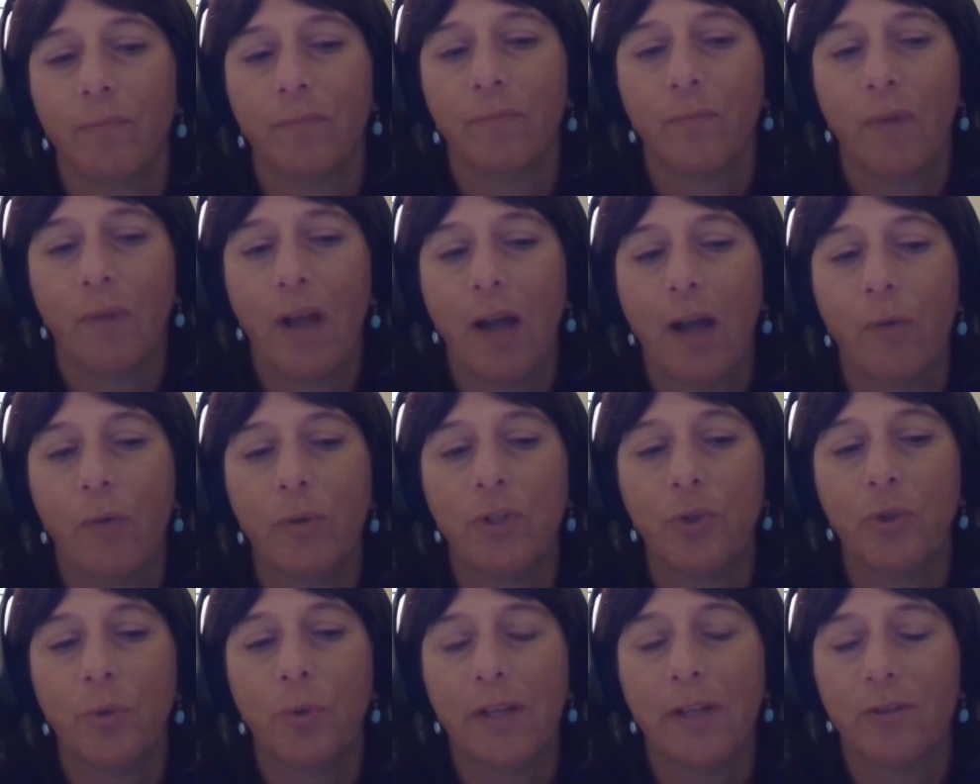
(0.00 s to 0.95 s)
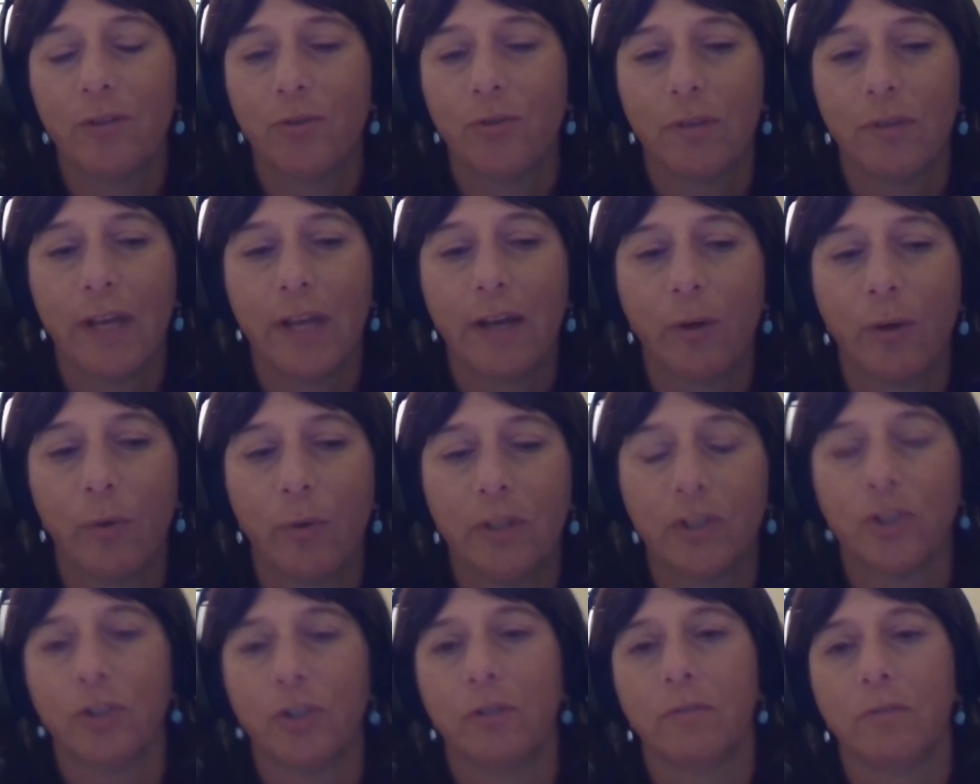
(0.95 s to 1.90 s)
How would you answer that
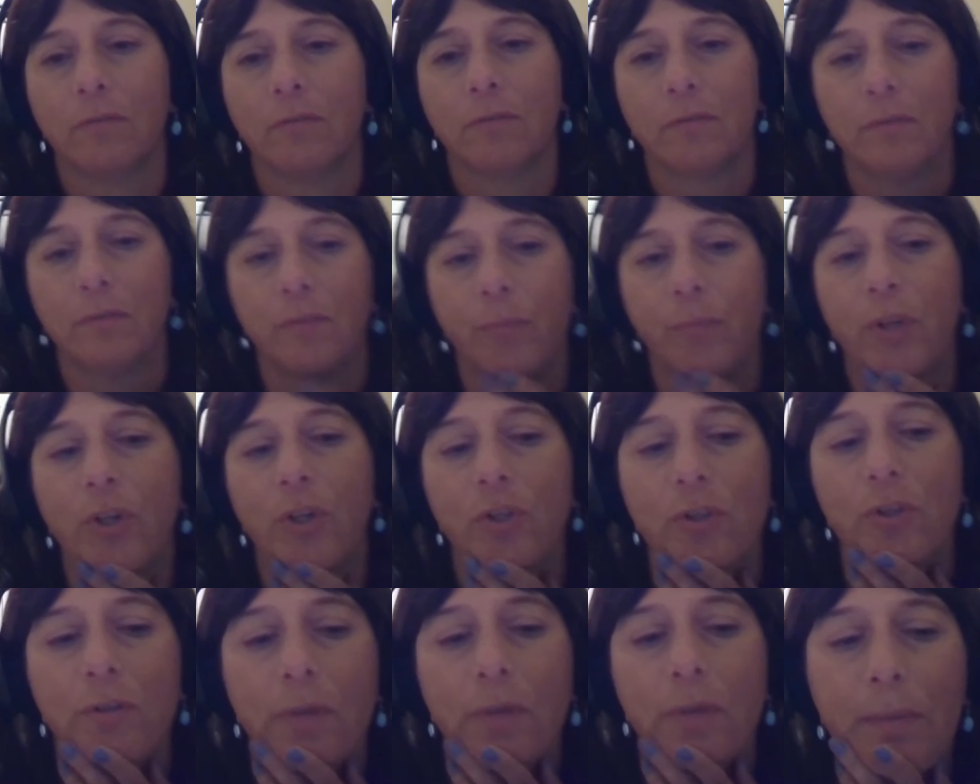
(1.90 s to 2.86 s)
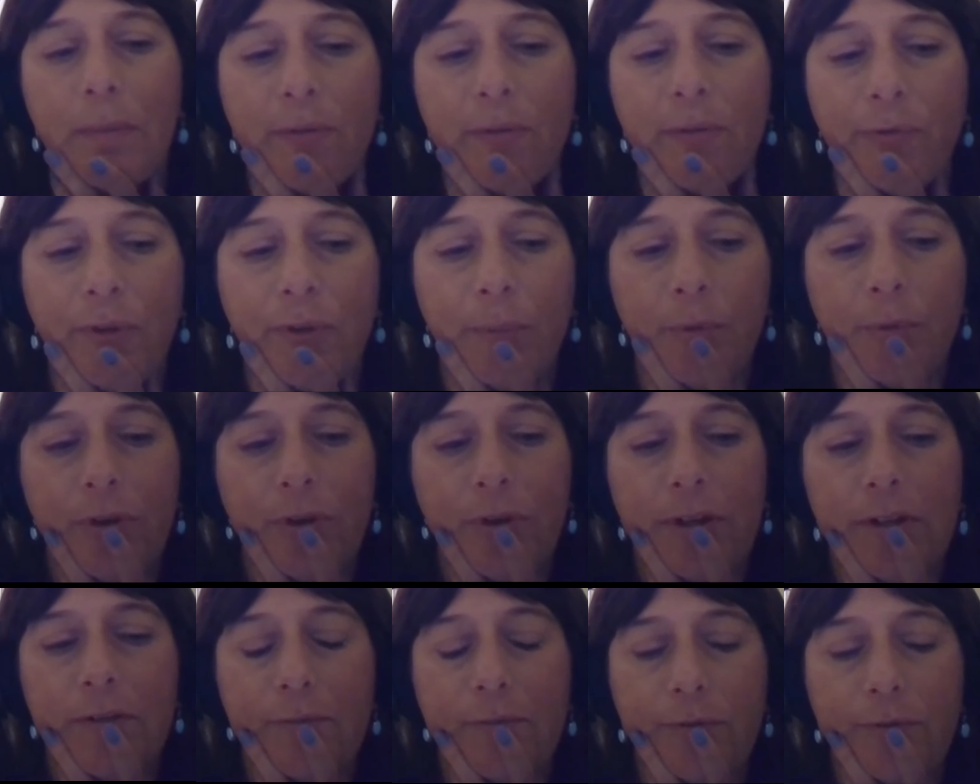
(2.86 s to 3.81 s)
question? Because I mean,
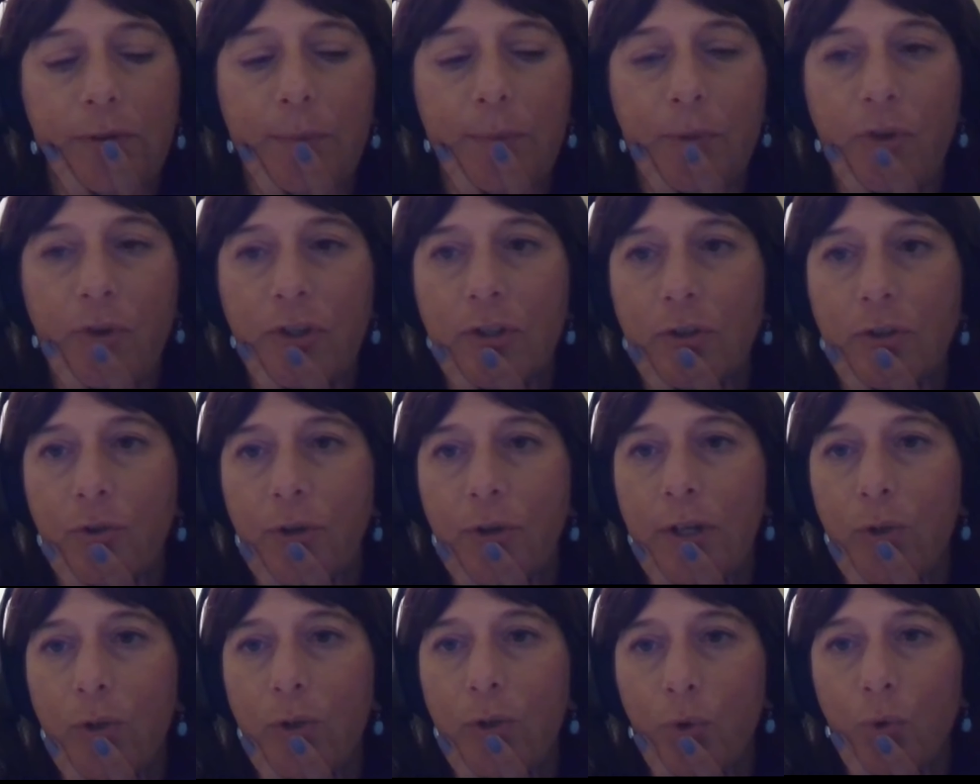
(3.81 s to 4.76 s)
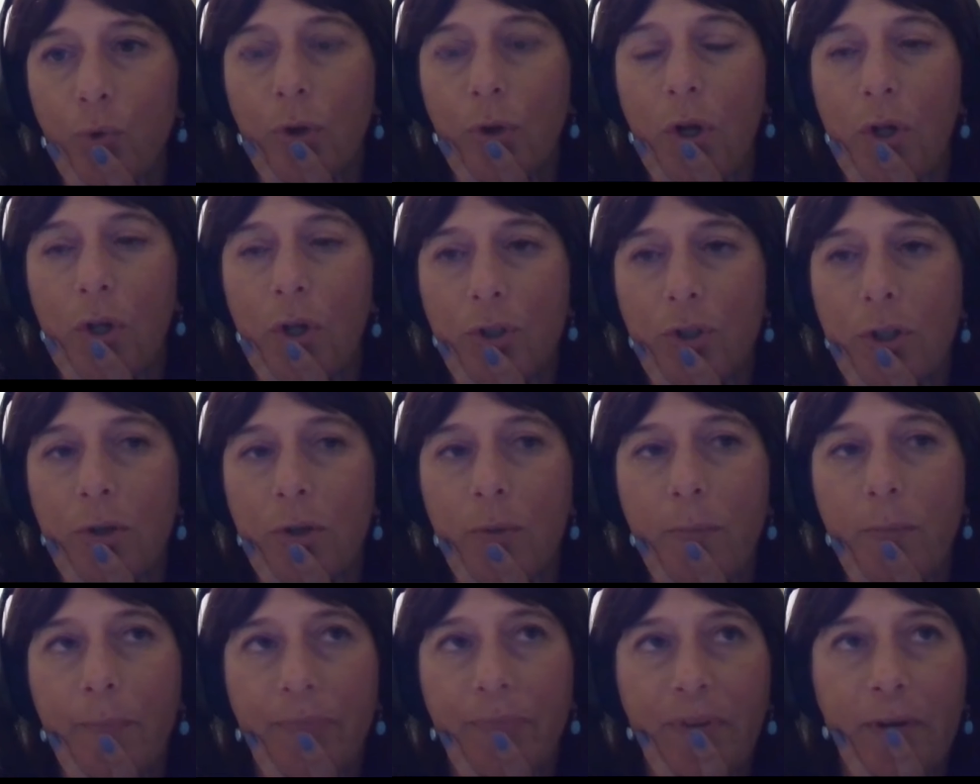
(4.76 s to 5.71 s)
Flipgrid Flipgrid's a great tool
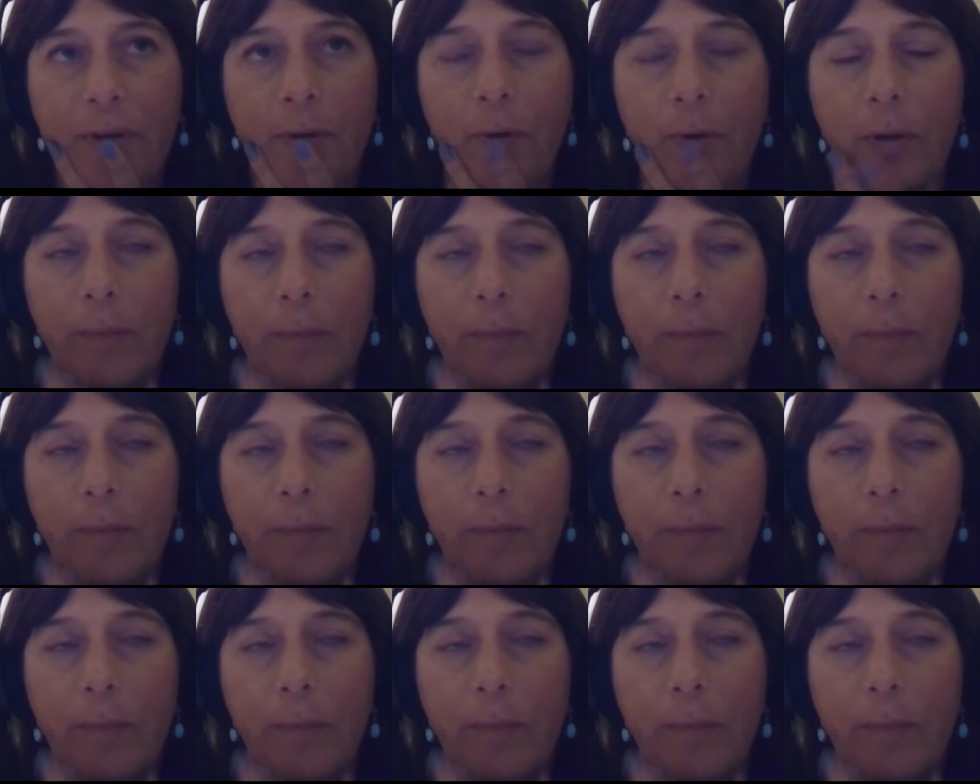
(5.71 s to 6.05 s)
also, yeah.